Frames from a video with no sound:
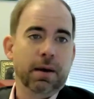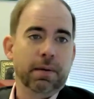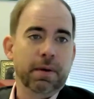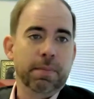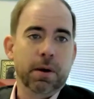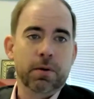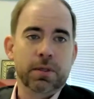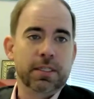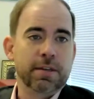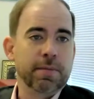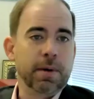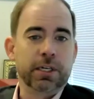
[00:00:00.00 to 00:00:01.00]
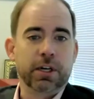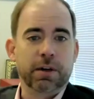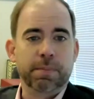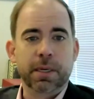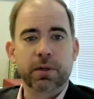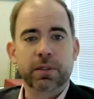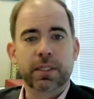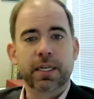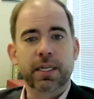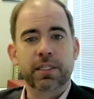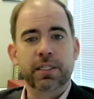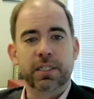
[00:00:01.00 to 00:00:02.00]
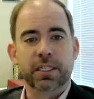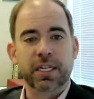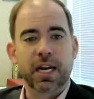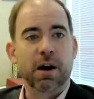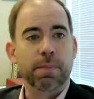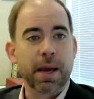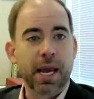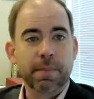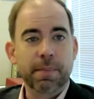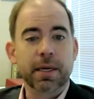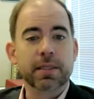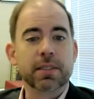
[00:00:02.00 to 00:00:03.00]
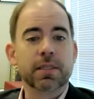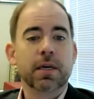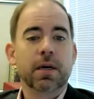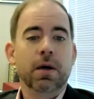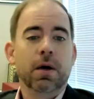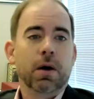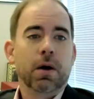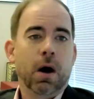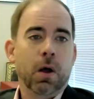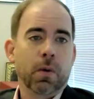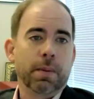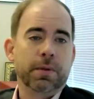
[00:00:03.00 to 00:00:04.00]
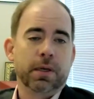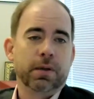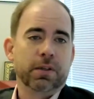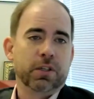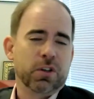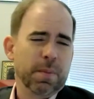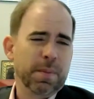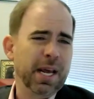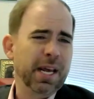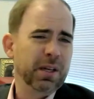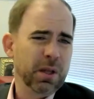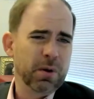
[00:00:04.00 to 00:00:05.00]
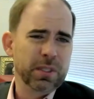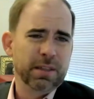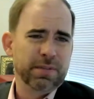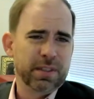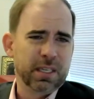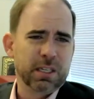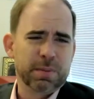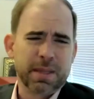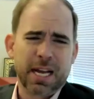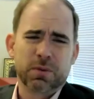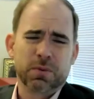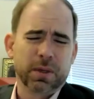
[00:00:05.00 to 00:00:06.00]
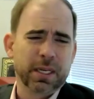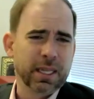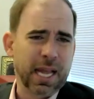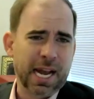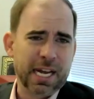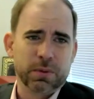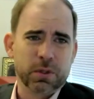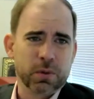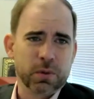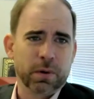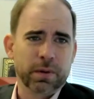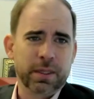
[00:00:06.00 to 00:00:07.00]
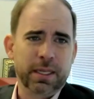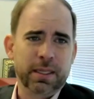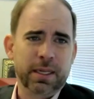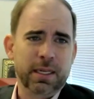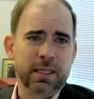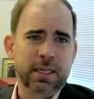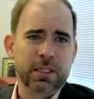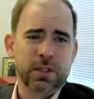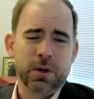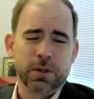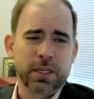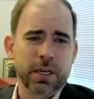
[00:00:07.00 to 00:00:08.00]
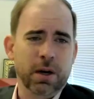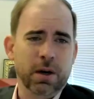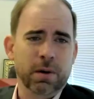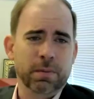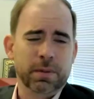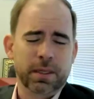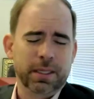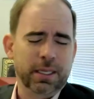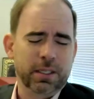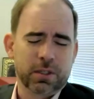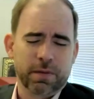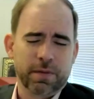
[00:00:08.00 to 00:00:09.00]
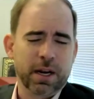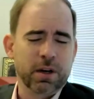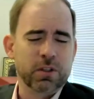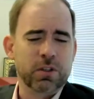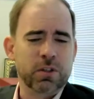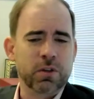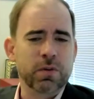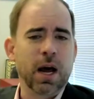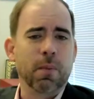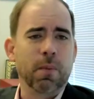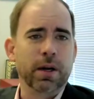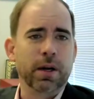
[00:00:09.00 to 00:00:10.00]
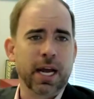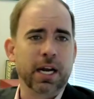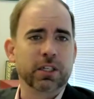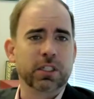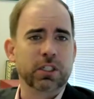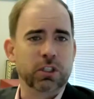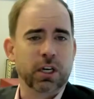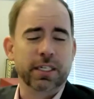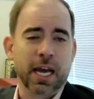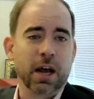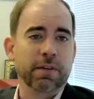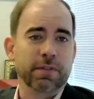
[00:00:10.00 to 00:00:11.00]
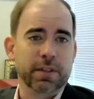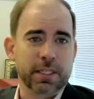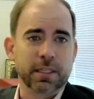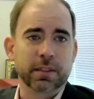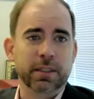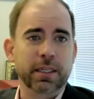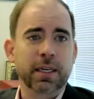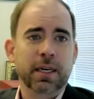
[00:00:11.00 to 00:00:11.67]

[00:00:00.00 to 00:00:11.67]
imposing civil monetary penalties to denial payments, all the way up to terminating, closing the facilities. But that's really a last resort. These nursing homes, these surveyors do not want to actually shut down a facility.